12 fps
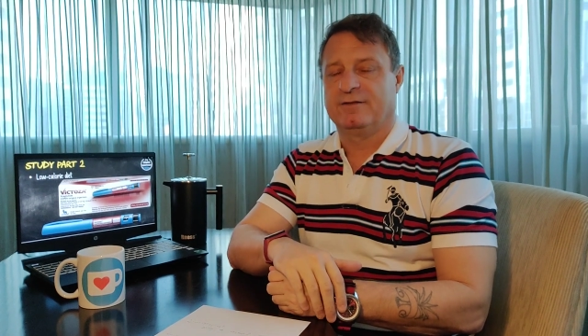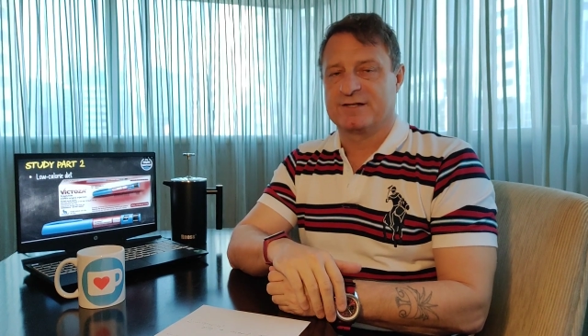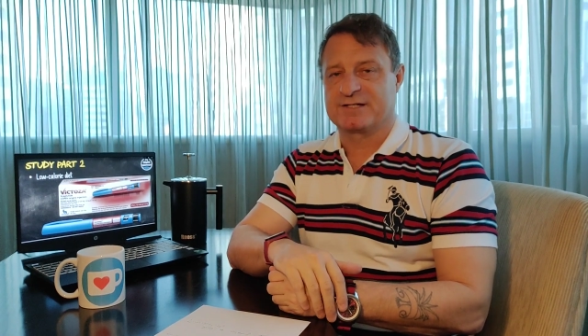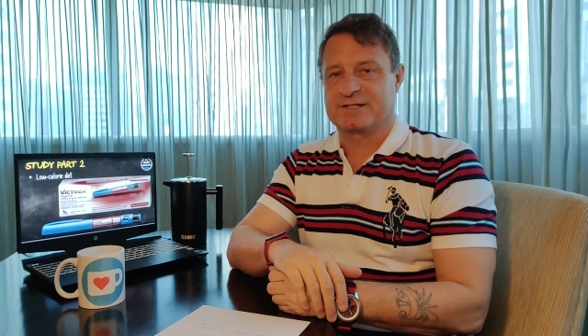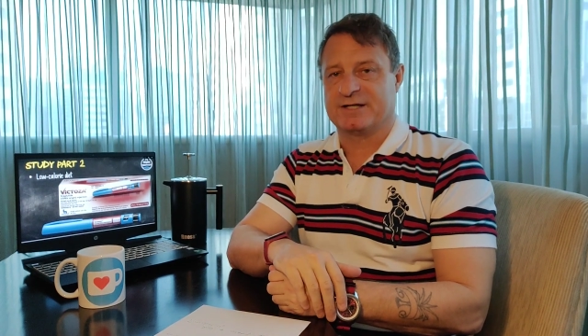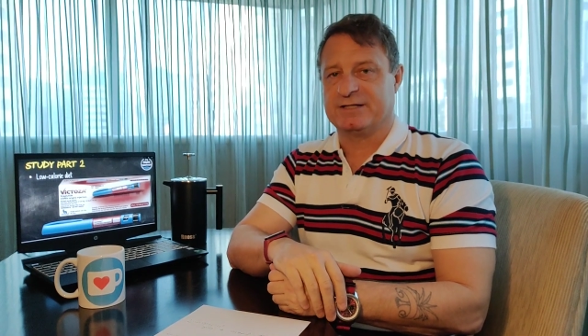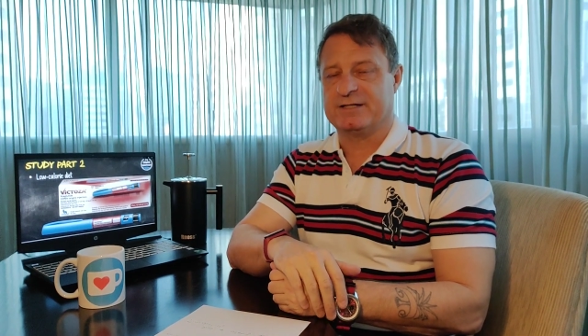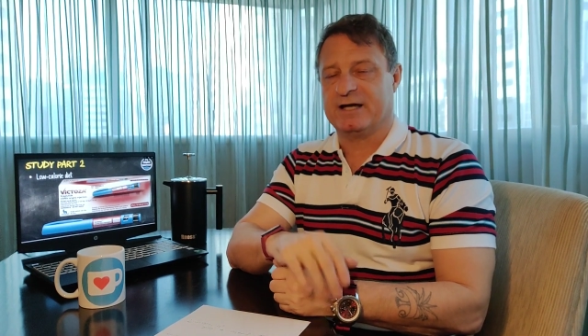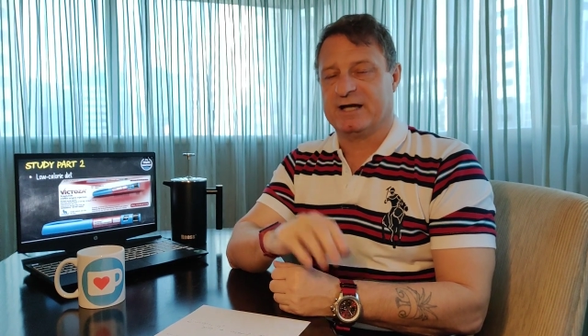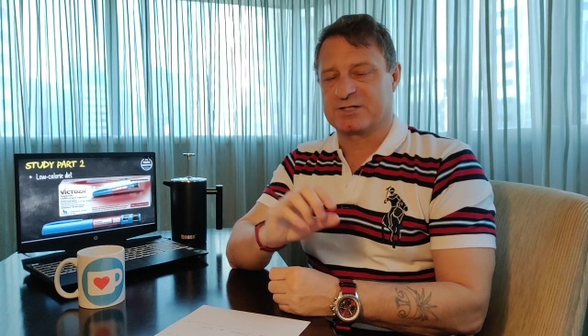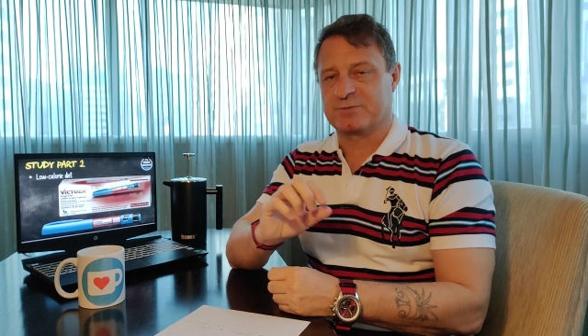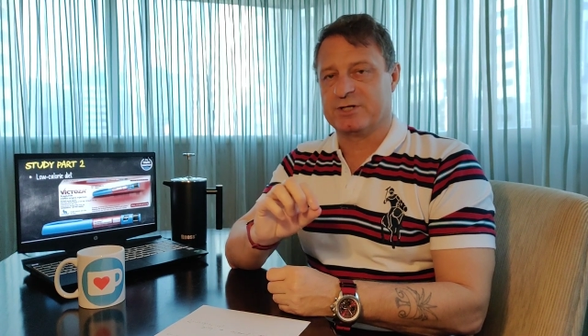the study,
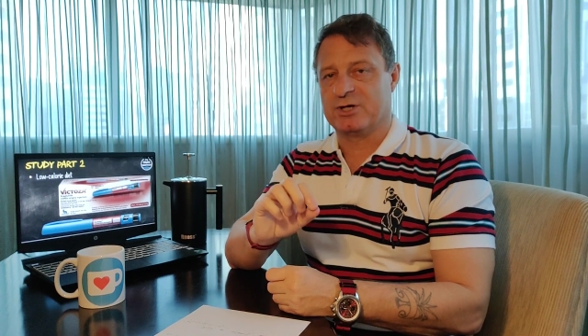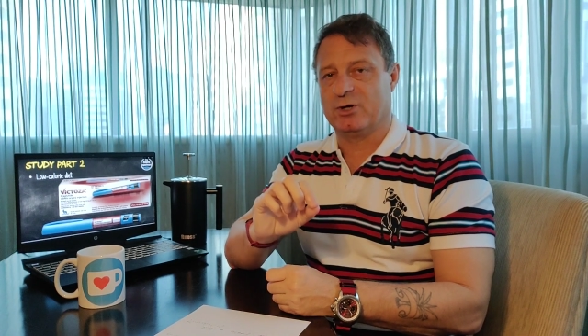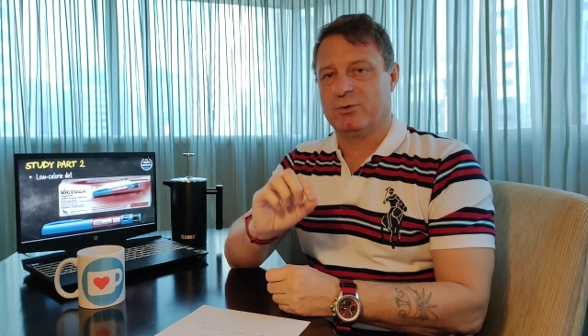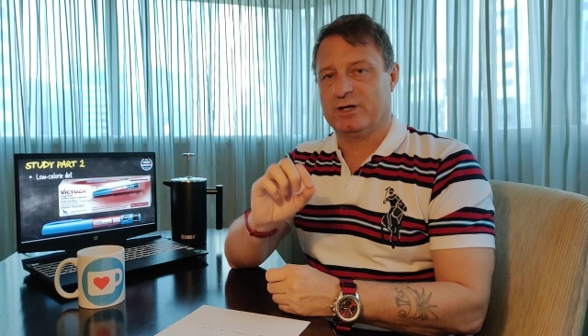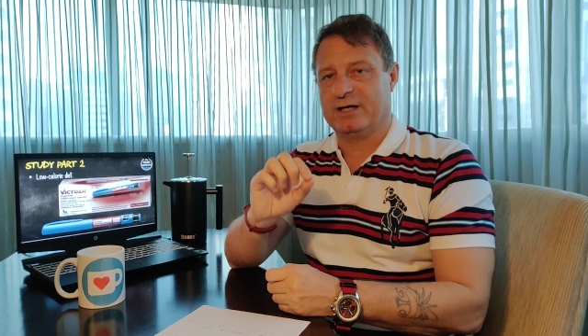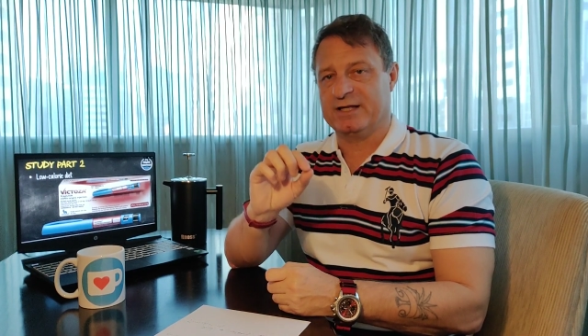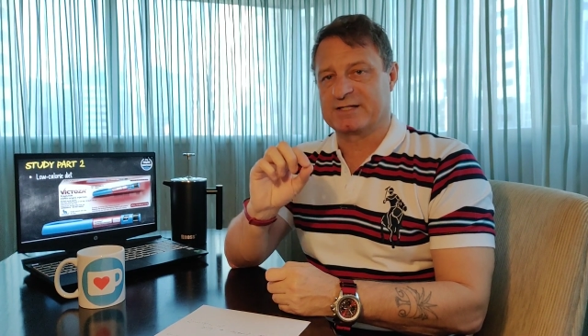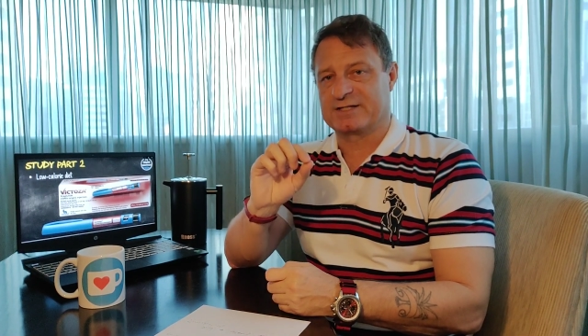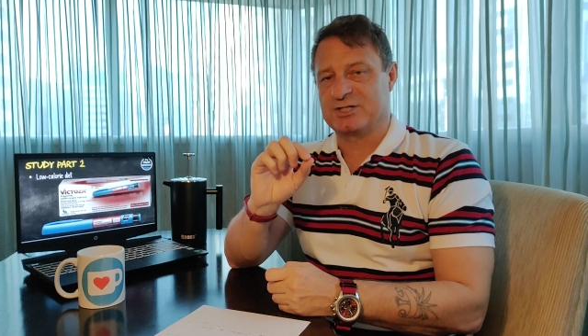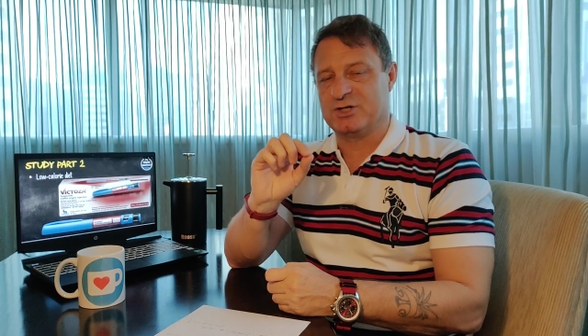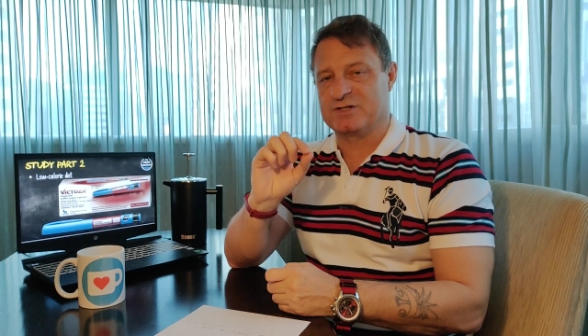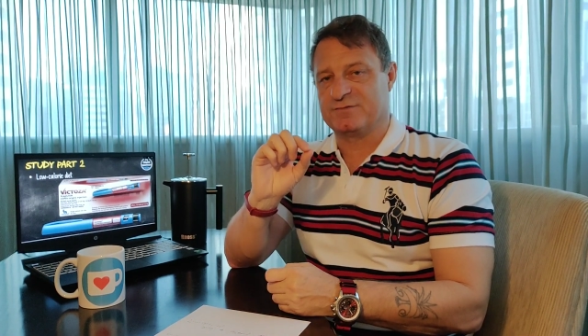as we know,
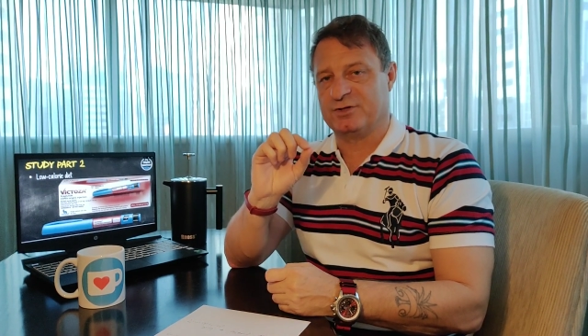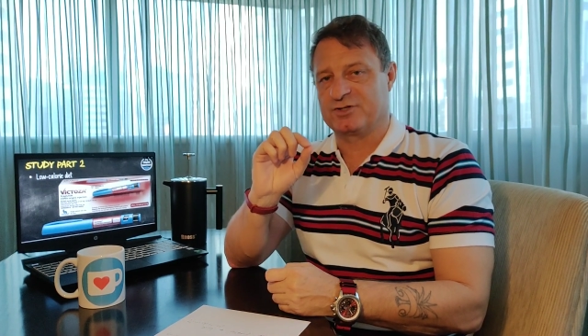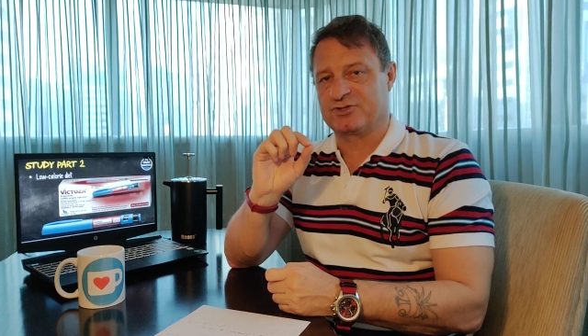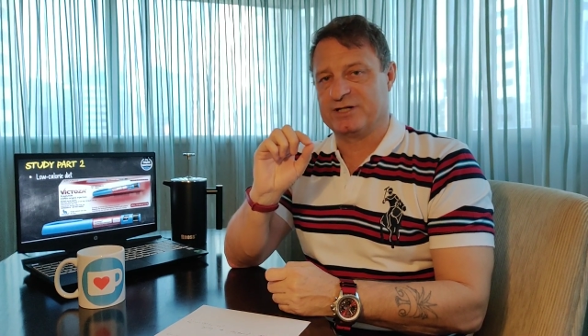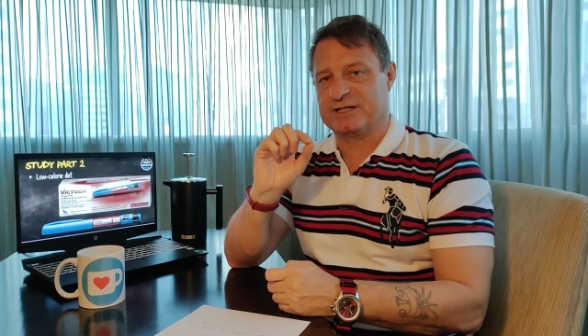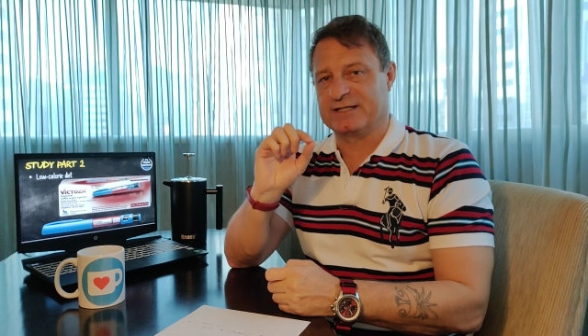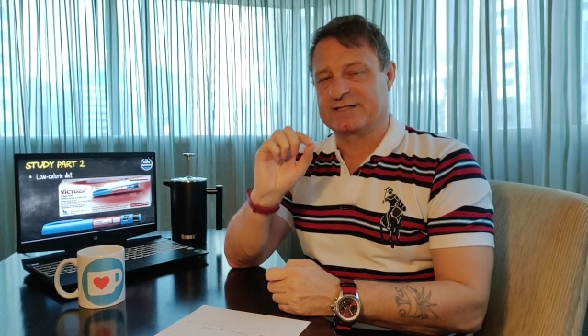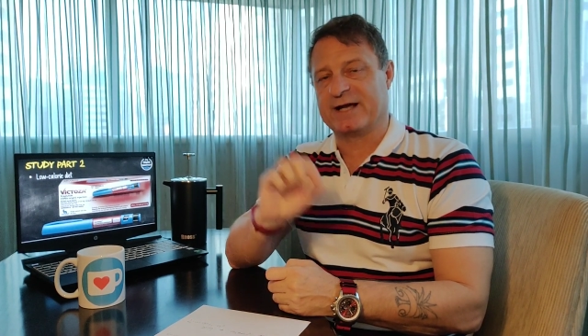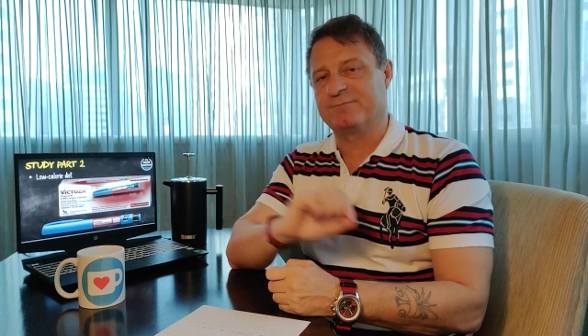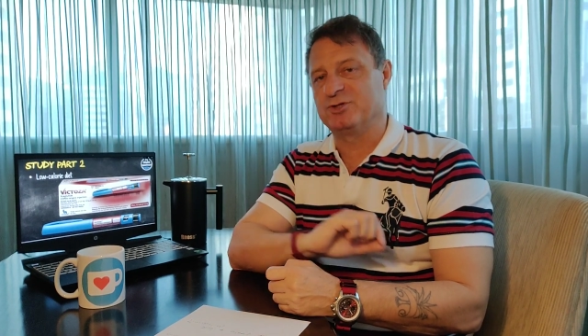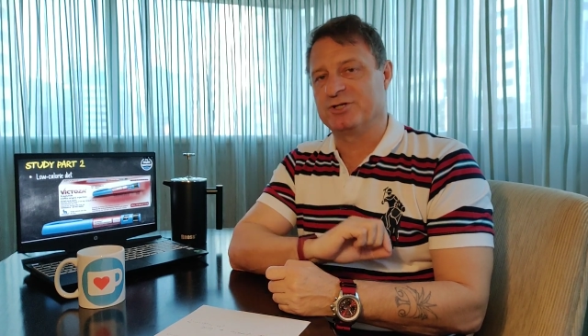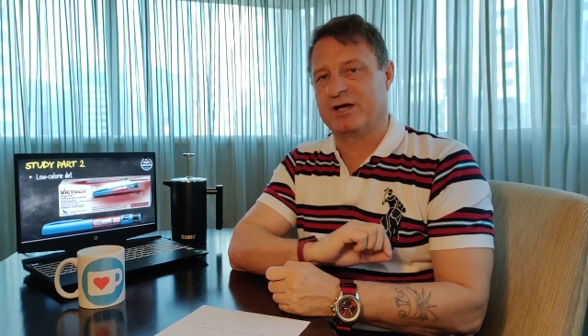is used for treating
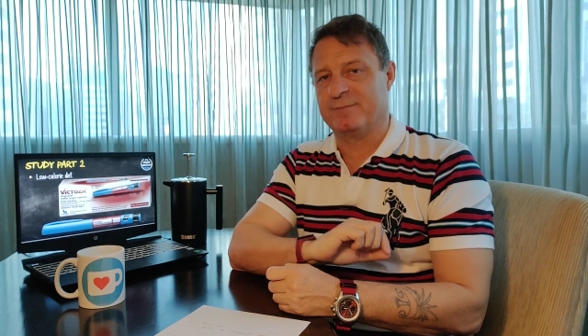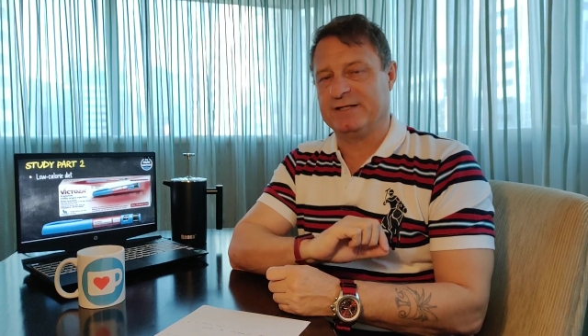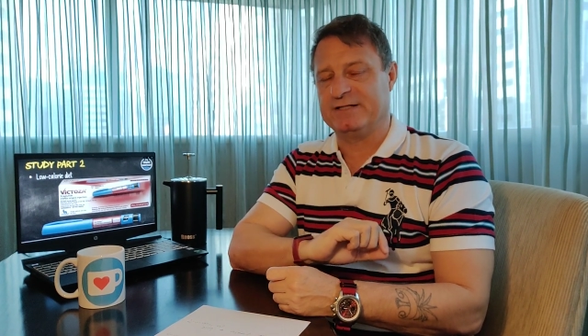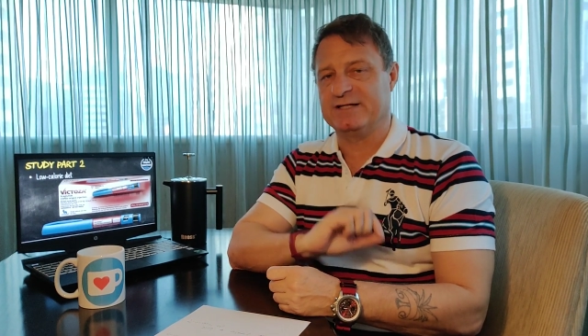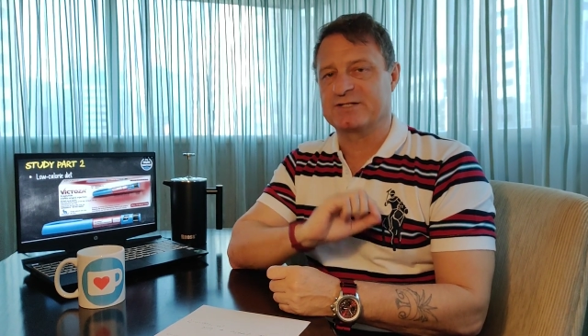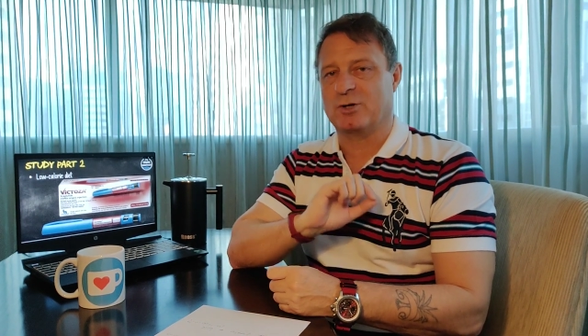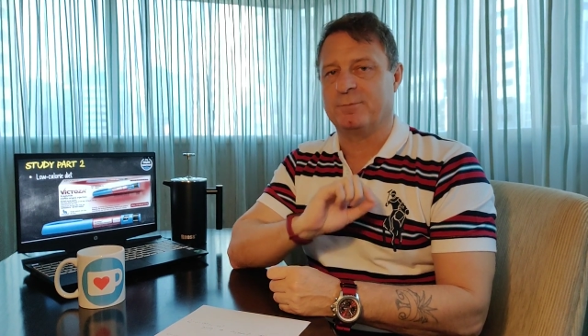type 2 diabetes,